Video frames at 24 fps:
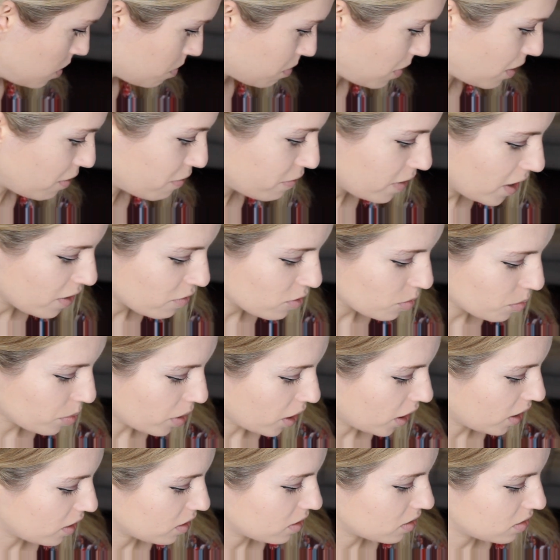My favorite
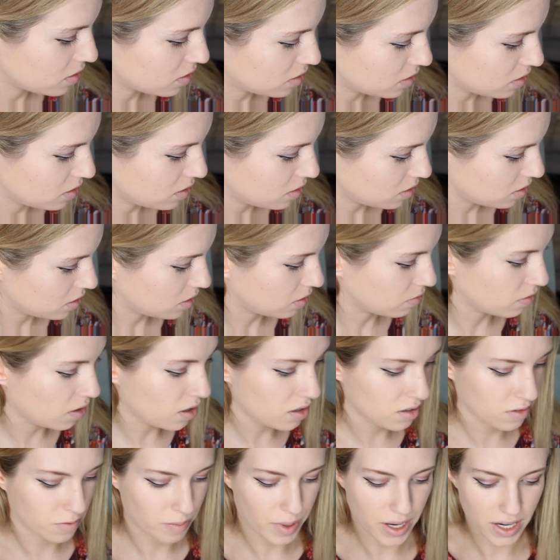part of
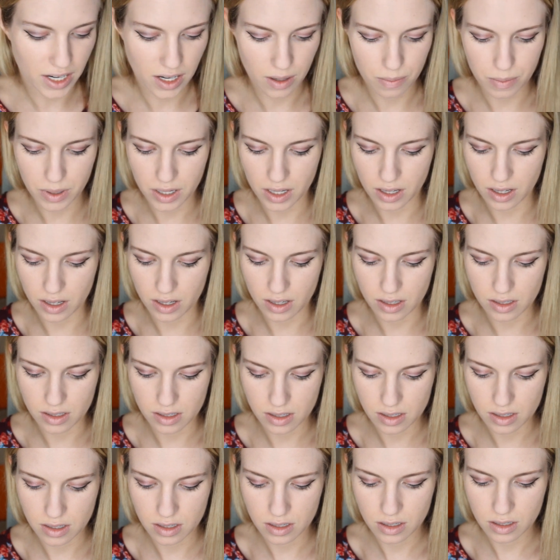all of makeup
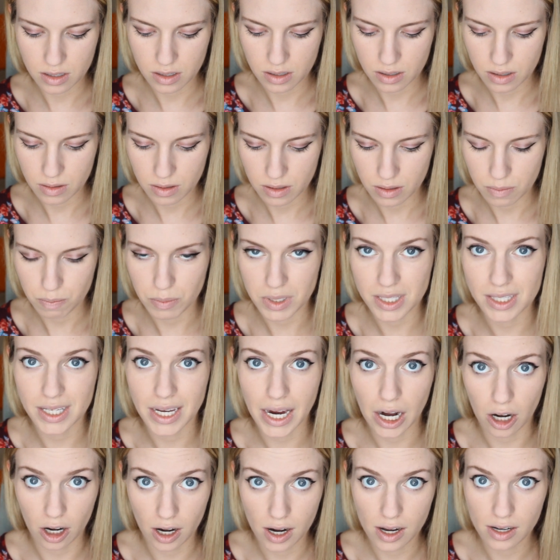is
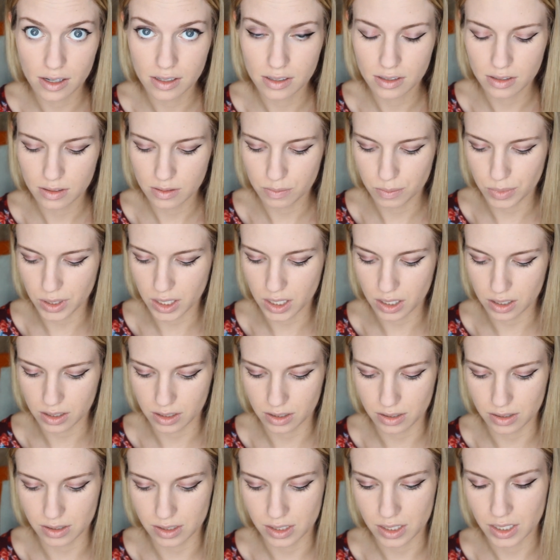mascara.
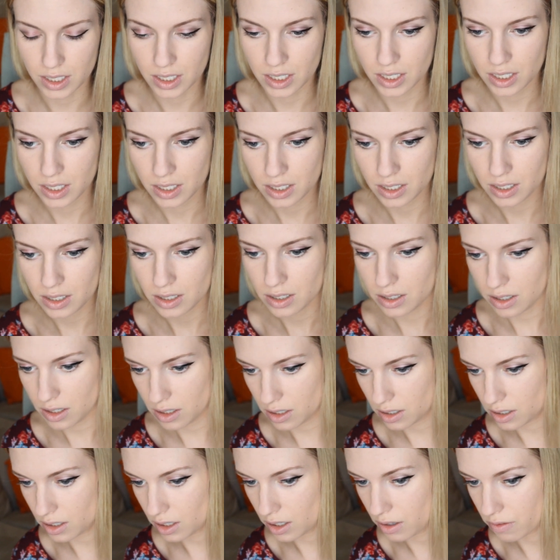Because
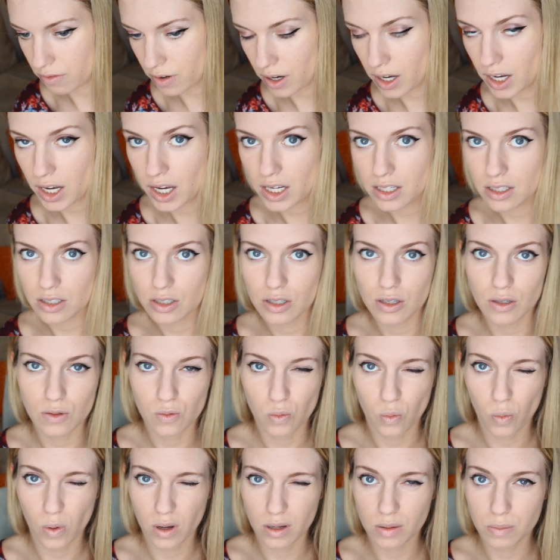if I had to choose
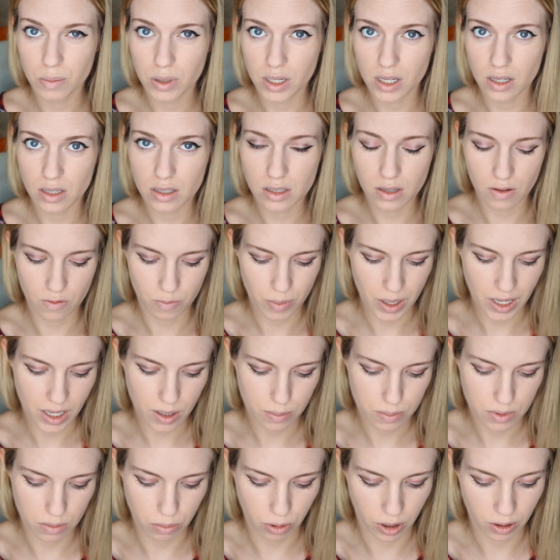one piece of
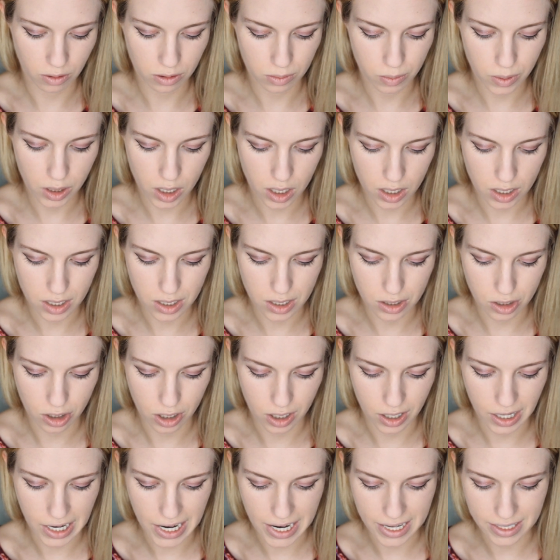makeup to bring with me on a
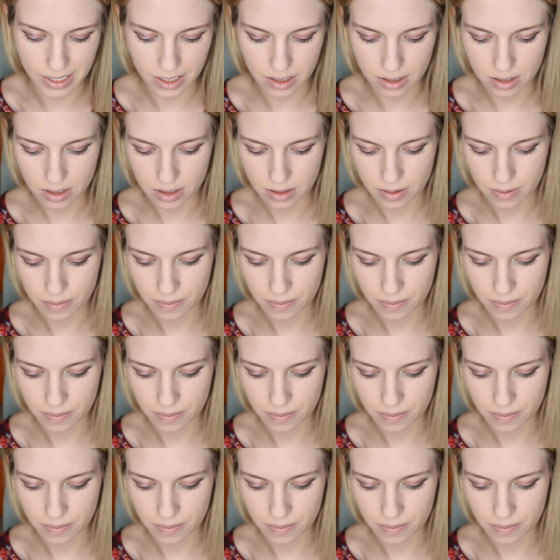deserted island,